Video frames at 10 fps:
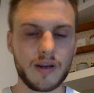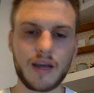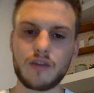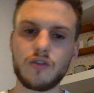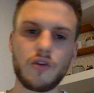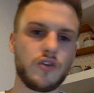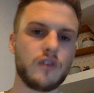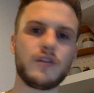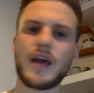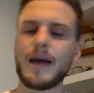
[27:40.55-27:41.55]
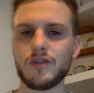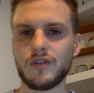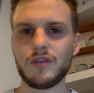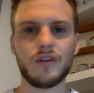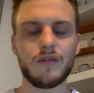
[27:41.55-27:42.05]
And that's not just Amazon
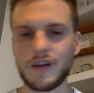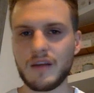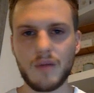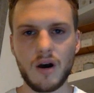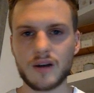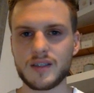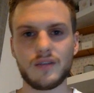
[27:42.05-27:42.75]
and affiliate marketing